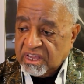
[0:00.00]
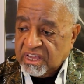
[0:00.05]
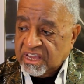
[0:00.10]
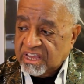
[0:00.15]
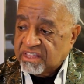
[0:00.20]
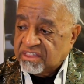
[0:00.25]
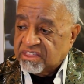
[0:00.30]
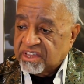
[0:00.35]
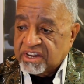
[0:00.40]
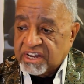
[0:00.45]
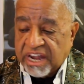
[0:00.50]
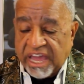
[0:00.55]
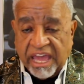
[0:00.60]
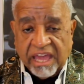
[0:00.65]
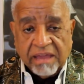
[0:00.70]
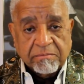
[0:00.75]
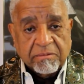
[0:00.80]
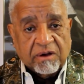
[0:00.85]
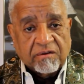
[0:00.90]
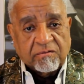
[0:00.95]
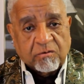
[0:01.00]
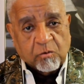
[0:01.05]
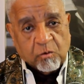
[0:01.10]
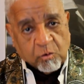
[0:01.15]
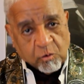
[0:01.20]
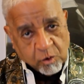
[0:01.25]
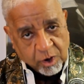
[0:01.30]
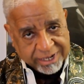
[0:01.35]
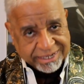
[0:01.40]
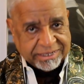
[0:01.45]
in the name of
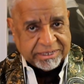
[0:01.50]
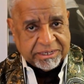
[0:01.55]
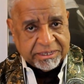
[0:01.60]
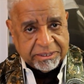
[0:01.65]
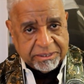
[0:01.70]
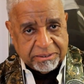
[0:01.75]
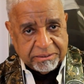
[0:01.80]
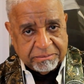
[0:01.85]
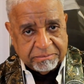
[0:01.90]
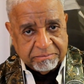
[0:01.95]
what?